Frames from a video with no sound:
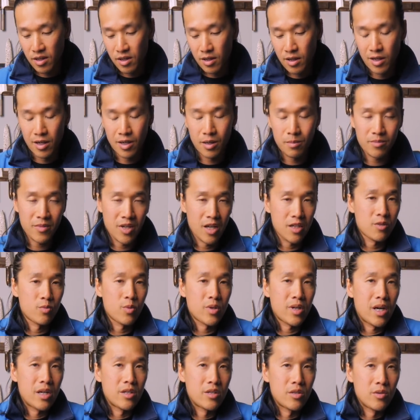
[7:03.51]
That's
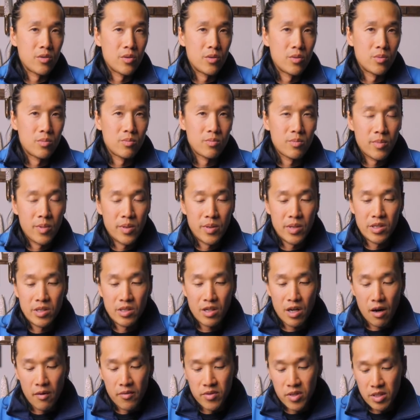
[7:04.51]
what I do. I mean,
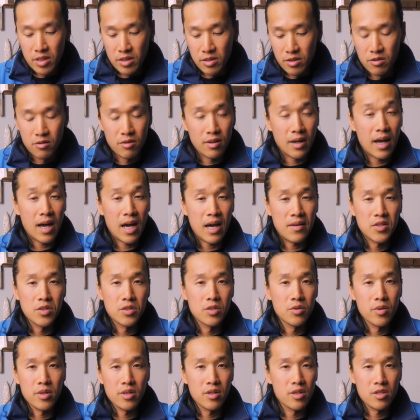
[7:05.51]
obviously you don't have to
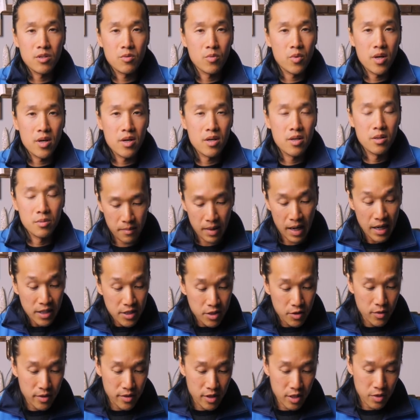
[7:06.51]
do it this way. I
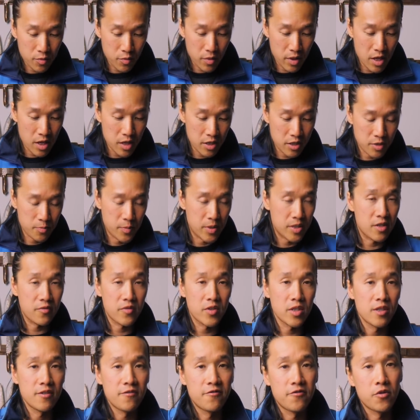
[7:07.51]
do it this way
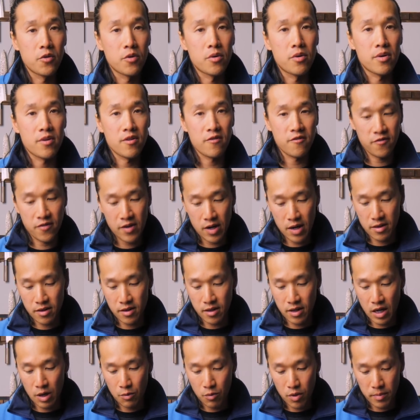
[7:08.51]
specifically for the fact
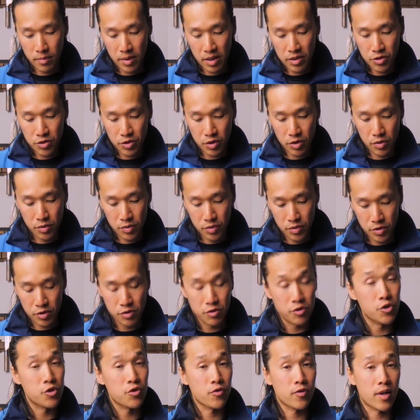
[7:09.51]
that I want my stones
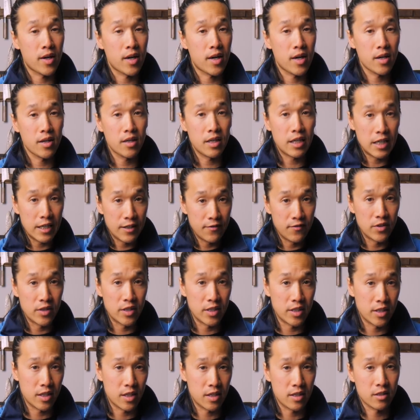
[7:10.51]
to dry
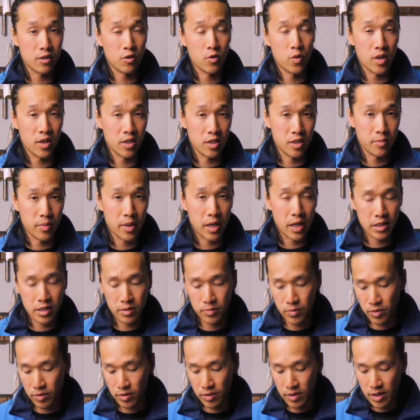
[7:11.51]
evenly as quick as
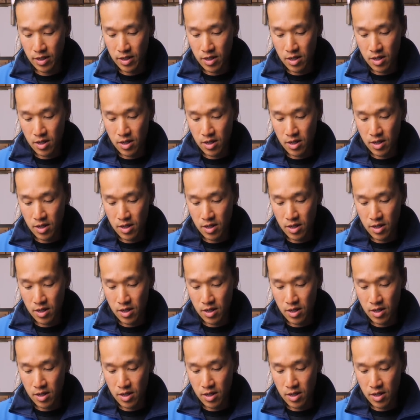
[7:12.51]
possible.